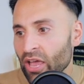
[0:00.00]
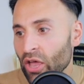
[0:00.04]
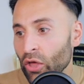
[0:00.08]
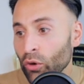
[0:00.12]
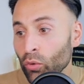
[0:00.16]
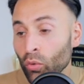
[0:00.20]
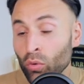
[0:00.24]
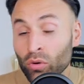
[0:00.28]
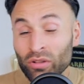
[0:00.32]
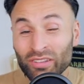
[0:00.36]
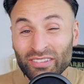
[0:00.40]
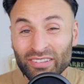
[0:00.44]

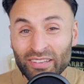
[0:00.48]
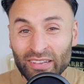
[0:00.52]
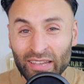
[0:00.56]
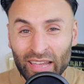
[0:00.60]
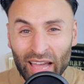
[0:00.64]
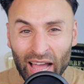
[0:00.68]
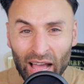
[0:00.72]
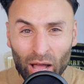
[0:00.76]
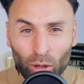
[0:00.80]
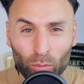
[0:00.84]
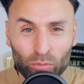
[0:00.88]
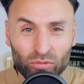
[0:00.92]
in order
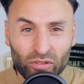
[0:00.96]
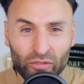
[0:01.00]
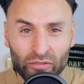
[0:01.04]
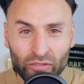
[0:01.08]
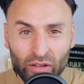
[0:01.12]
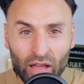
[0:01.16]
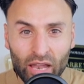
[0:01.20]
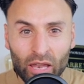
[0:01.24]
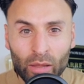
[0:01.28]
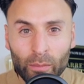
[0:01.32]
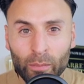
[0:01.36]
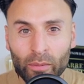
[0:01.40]
to help
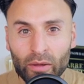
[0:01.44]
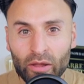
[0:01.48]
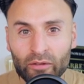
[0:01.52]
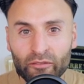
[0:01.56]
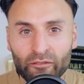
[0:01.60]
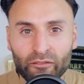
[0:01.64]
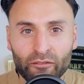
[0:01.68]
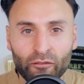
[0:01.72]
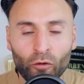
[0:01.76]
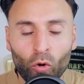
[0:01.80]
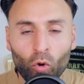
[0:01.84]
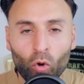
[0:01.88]
develop
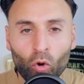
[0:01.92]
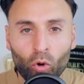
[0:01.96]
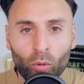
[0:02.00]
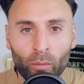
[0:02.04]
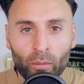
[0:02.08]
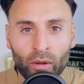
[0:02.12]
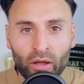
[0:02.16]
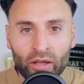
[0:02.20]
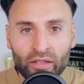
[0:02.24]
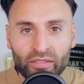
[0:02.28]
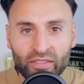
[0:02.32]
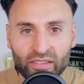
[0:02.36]
and
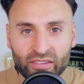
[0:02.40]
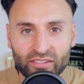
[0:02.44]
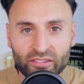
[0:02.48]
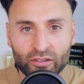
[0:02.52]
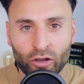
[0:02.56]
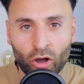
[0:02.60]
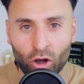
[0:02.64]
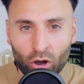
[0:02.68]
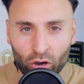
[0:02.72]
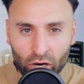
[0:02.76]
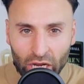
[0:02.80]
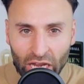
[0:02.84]
form this
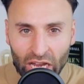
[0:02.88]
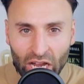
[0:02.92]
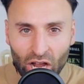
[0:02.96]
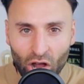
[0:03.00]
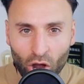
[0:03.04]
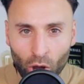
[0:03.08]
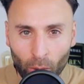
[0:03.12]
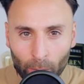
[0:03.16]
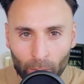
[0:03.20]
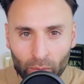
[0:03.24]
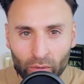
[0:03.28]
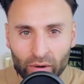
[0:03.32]
target
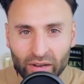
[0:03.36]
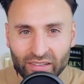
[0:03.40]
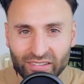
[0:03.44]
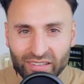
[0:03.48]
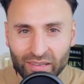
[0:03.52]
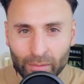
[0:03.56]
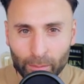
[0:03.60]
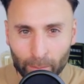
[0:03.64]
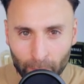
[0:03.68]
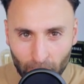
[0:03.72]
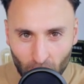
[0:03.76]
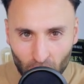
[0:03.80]

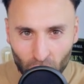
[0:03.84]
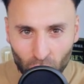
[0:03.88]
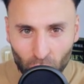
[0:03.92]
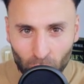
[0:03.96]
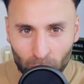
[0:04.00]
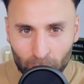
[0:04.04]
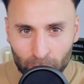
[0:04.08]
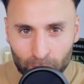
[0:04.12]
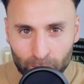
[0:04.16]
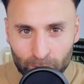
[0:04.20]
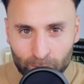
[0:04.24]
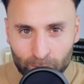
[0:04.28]
operating model.